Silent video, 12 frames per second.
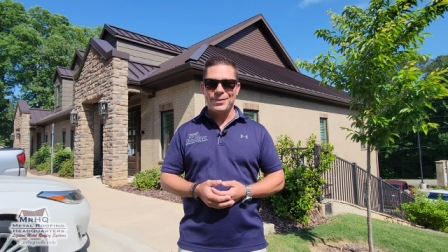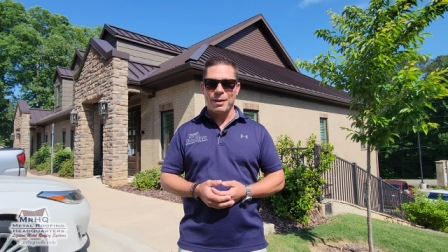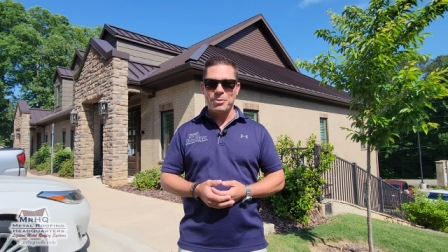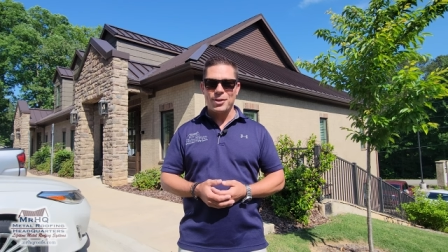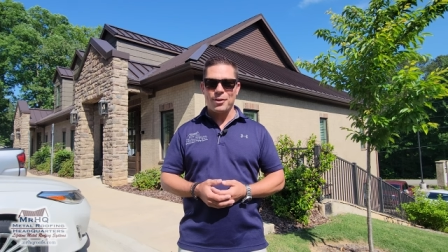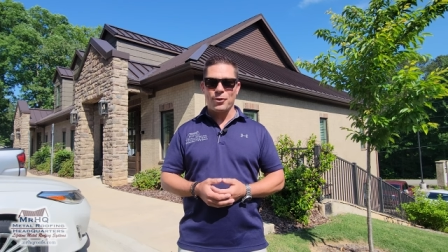
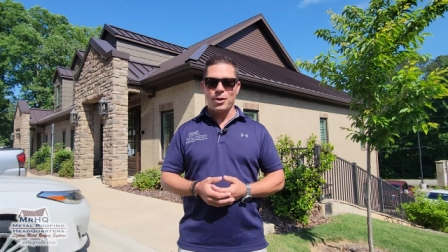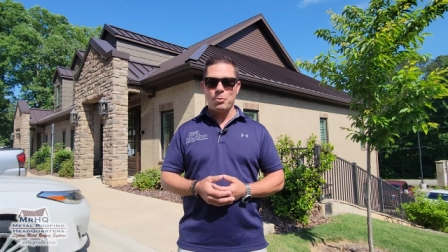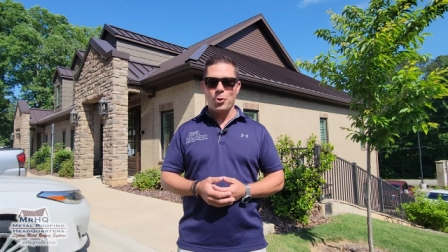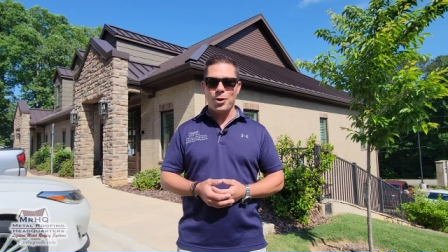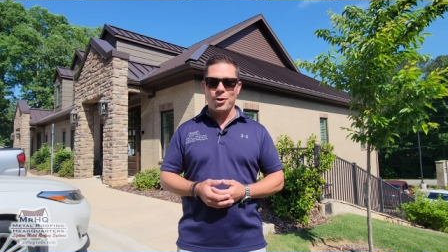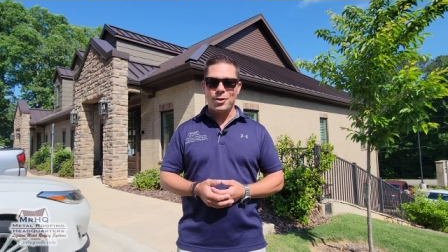I'm Stefan
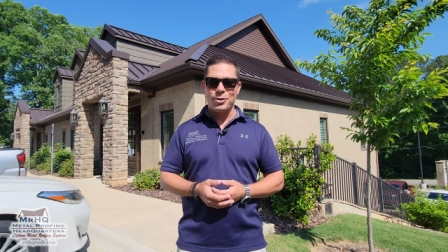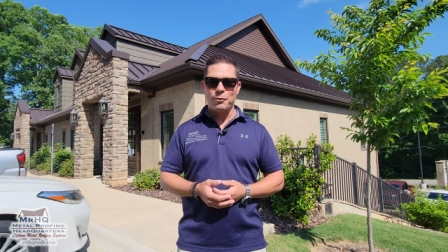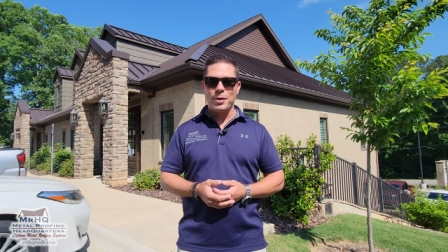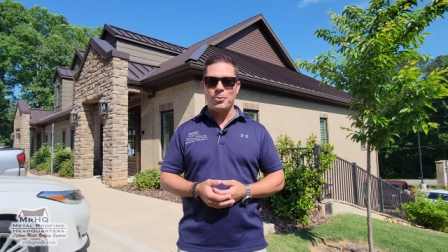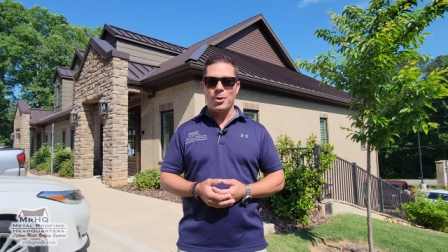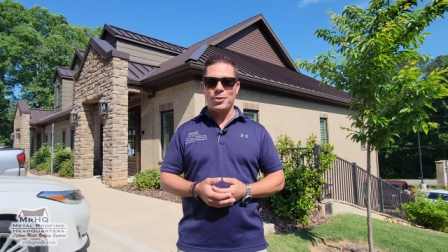Boyer, and
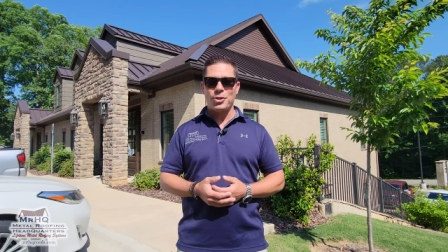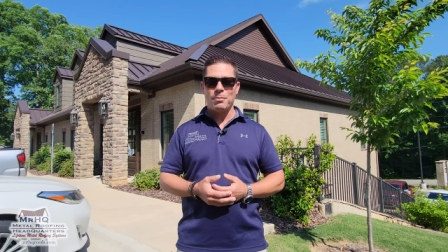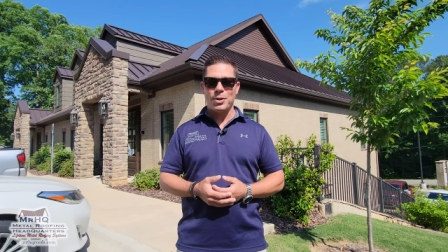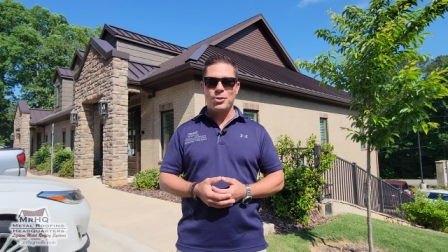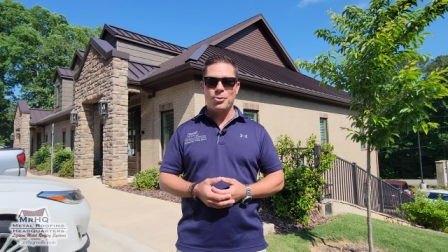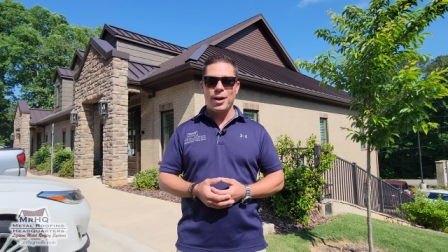you've been
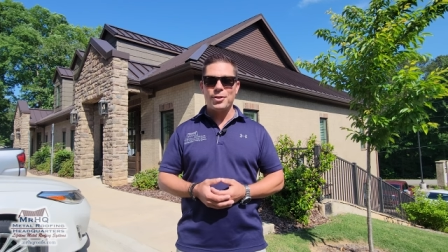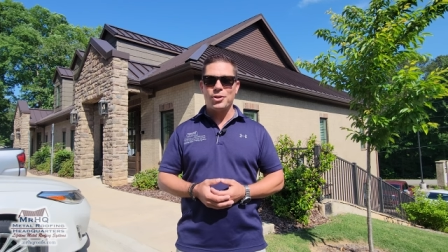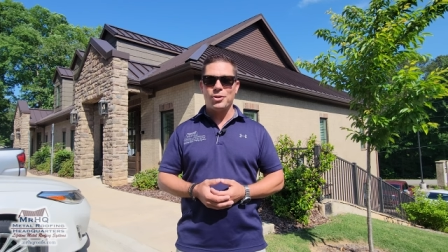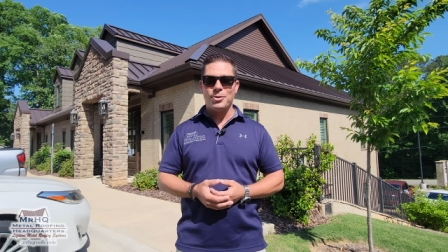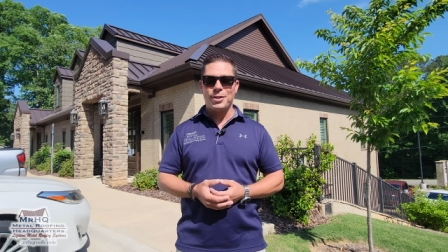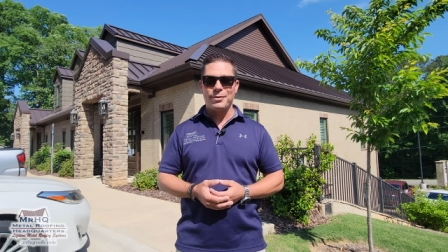watching Mister H
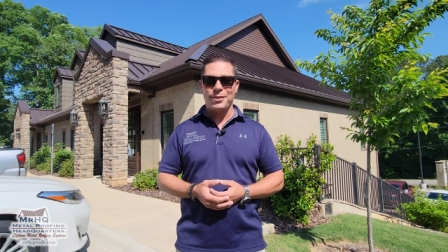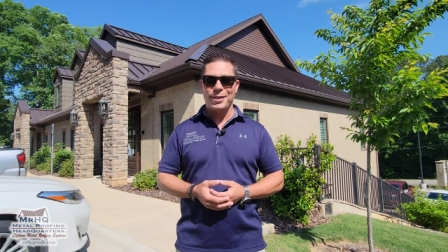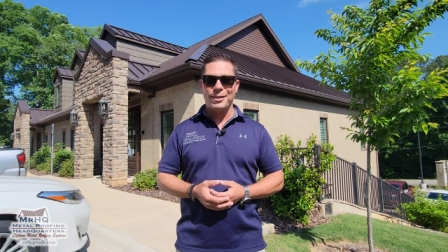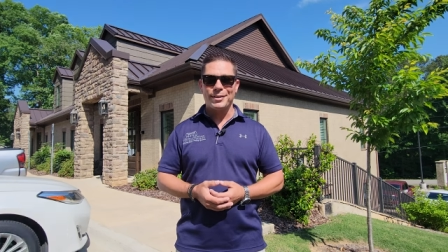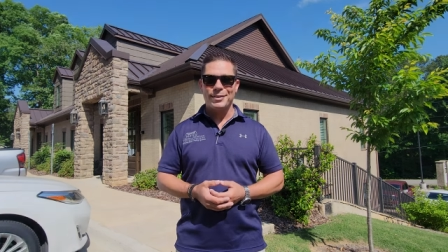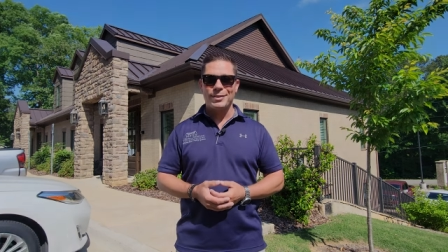Q T V.